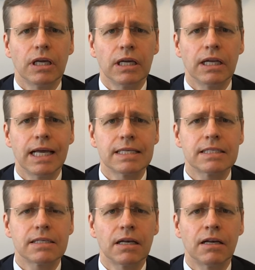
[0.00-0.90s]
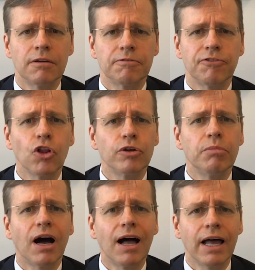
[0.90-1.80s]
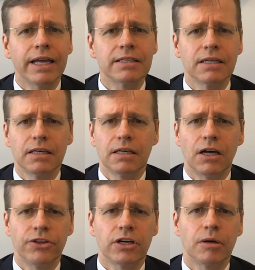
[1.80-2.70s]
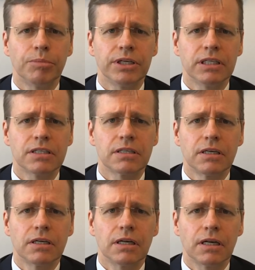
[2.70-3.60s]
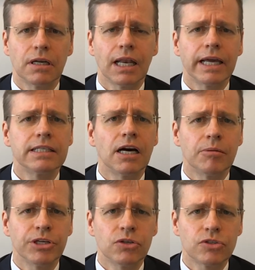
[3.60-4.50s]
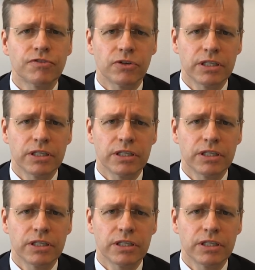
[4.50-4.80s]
it has fallen behind other companies like Domino's, for